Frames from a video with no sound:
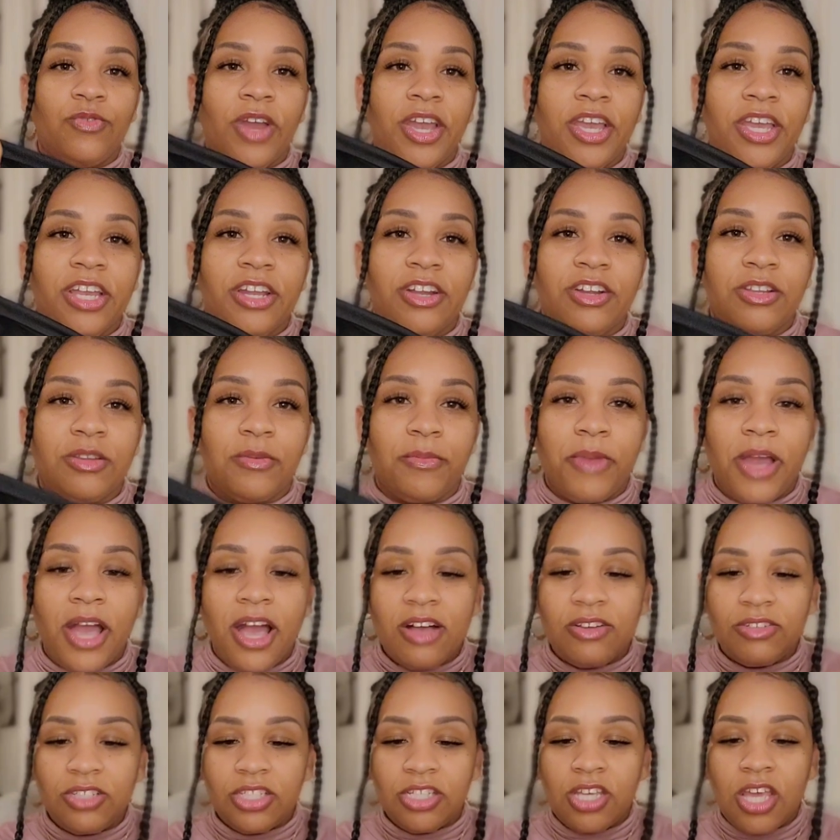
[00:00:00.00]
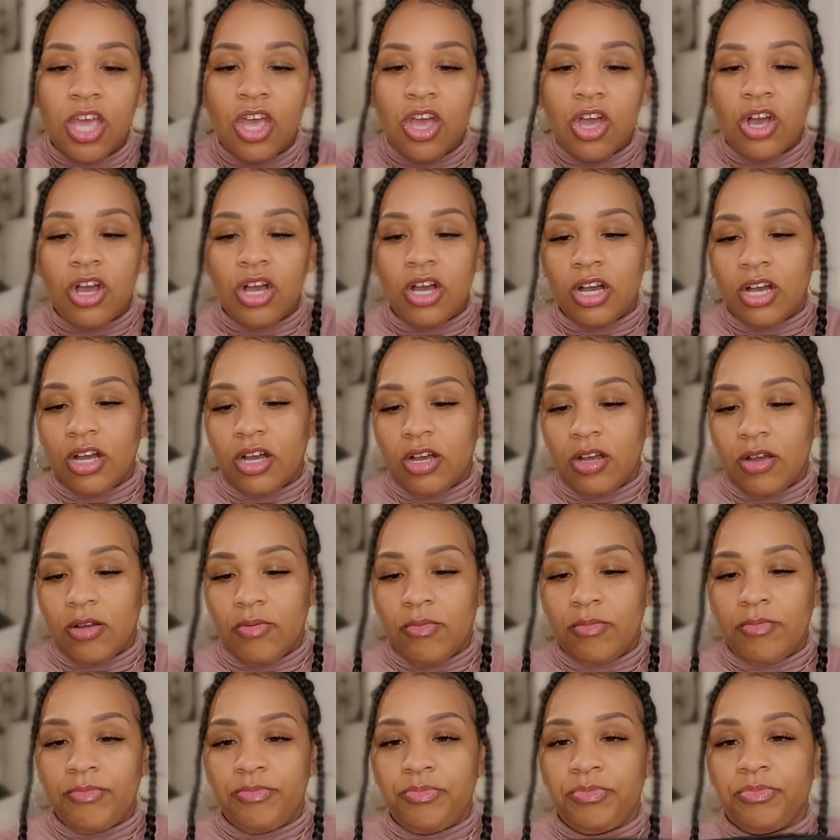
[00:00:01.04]
right here in the pouch.
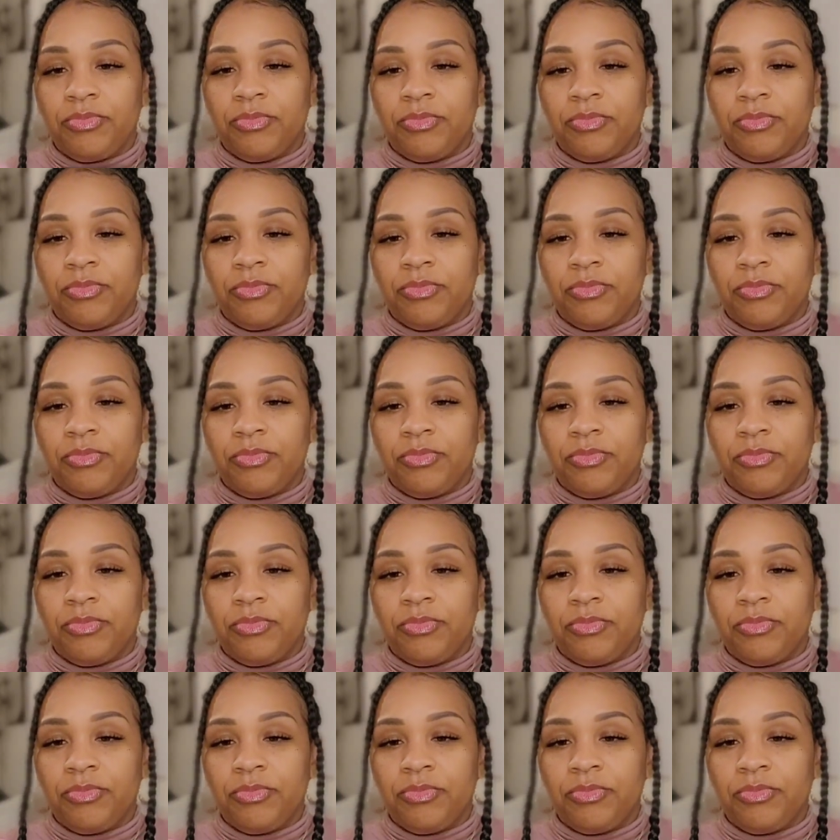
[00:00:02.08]
Um,